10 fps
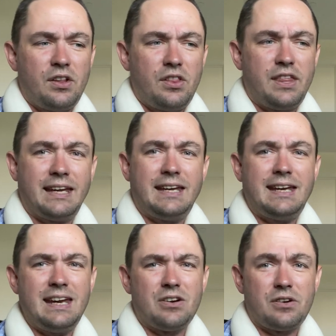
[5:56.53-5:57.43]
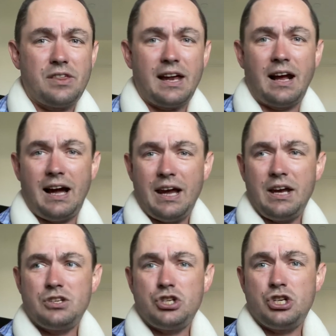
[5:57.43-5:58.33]
the gear that
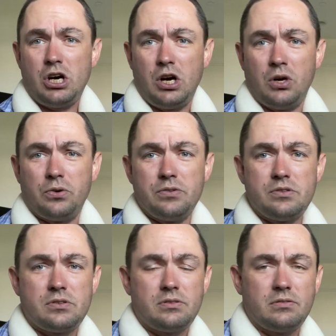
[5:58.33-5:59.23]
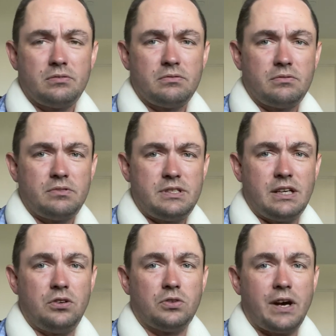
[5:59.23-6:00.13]
I chose
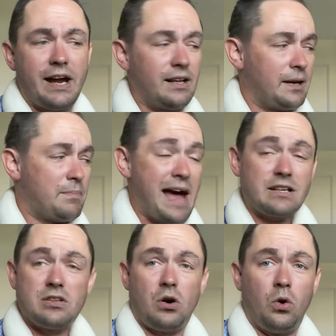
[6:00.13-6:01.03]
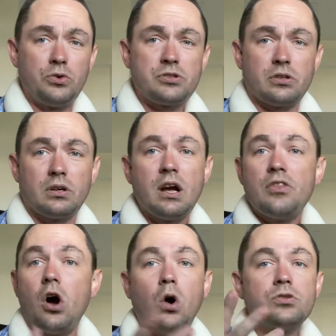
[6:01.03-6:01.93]
did great. Like, back to the holster.
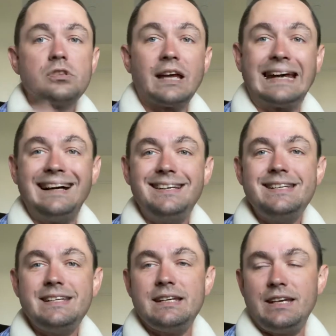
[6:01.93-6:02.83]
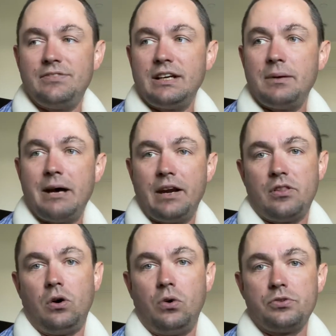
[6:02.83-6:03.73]
The gun didn't even come out of
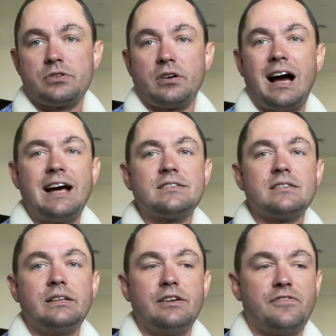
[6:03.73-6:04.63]
the holster. I slid